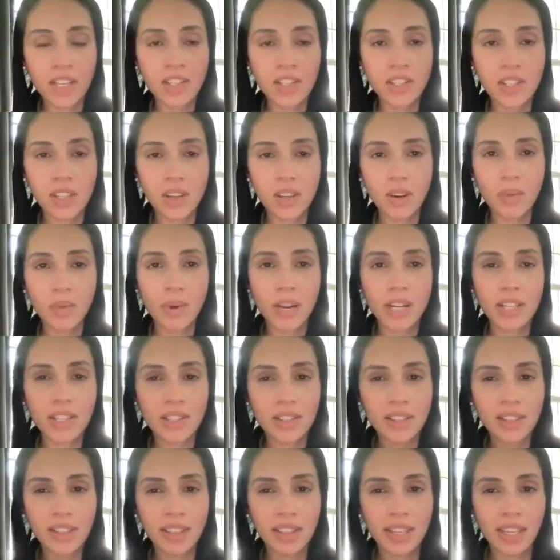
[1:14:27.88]
So I want
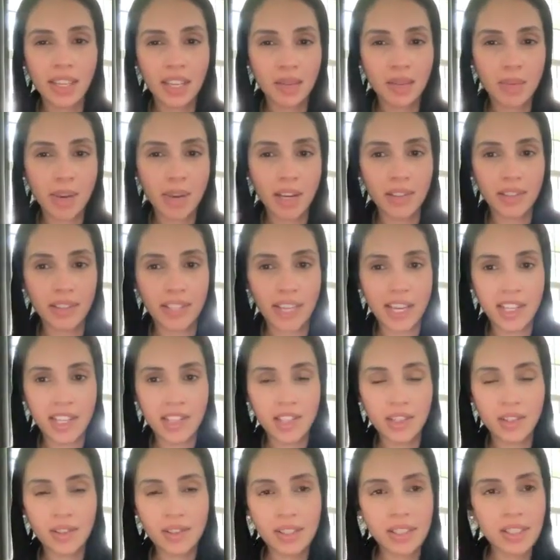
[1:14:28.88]
you to think about
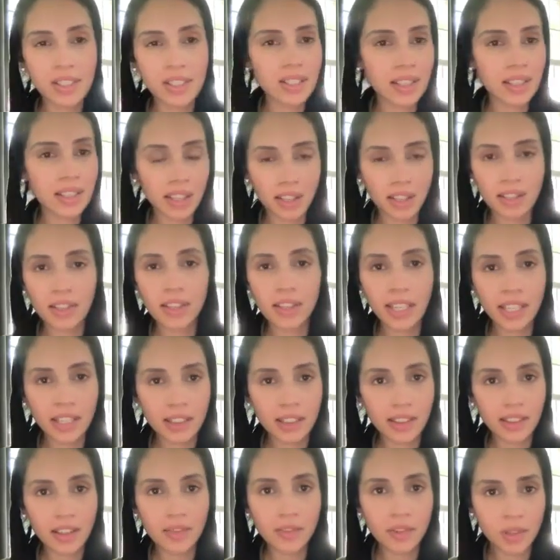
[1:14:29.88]
that. So it's there, like,
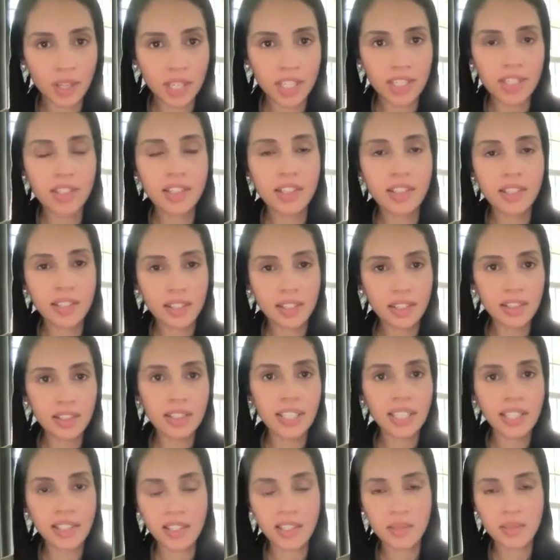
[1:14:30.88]
of course, there still
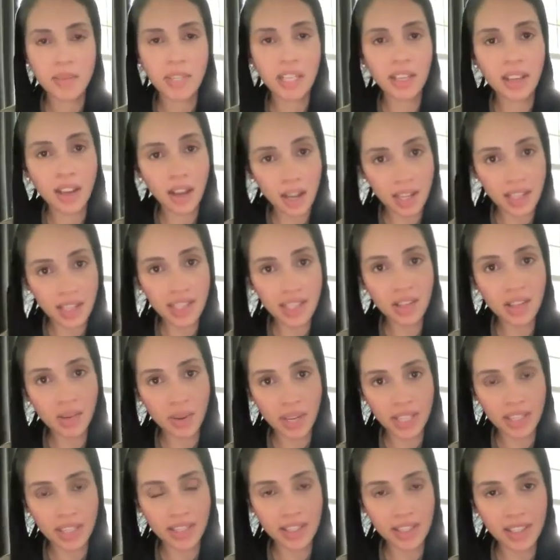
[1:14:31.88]
needs to be
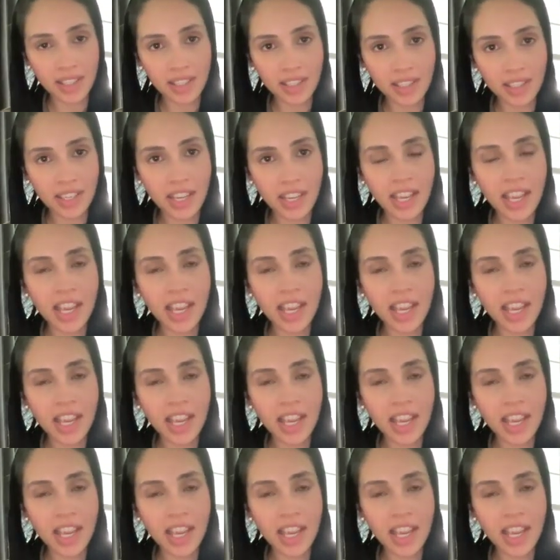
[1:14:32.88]
consequences.